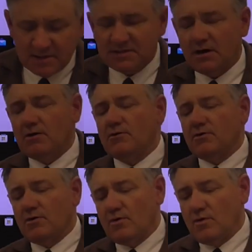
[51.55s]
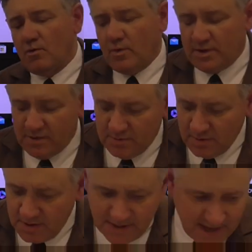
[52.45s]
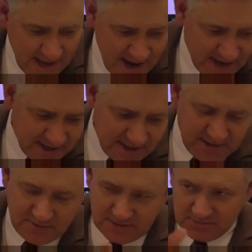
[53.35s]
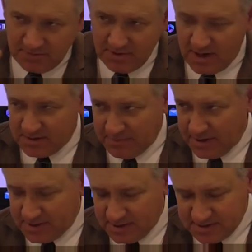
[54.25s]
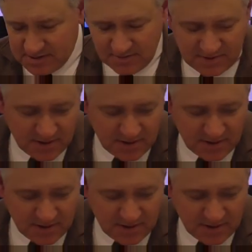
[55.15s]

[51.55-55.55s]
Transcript: So when you look at, and this is where you have to pay attention to the